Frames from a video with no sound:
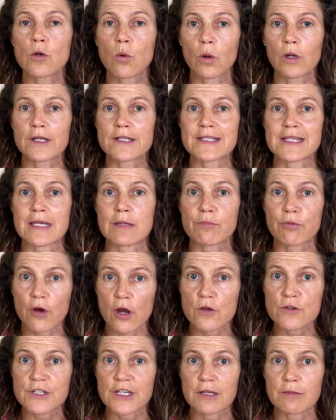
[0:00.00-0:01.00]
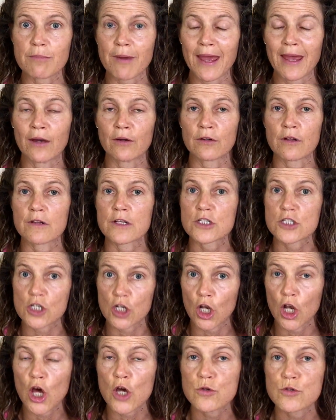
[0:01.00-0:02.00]
quality protein powder
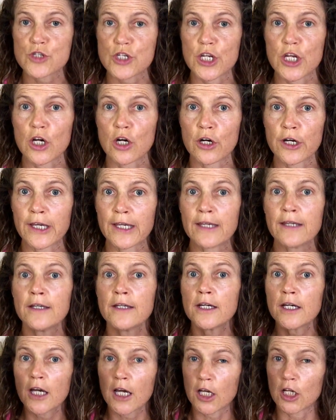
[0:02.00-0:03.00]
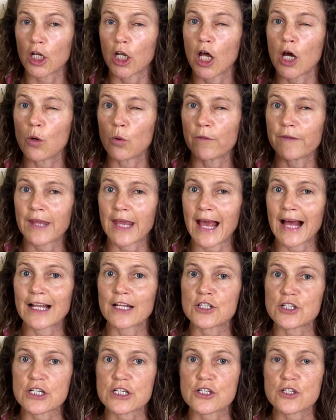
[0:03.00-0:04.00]
that's low GI and low on the
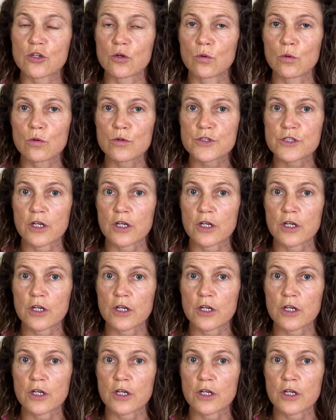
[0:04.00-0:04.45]
allergy score.